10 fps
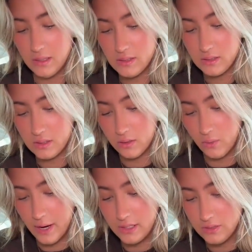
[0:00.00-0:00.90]
so
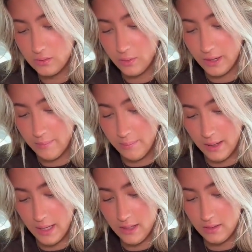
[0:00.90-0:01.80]
I do quite a
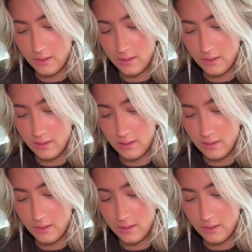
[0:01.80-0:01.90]
bit.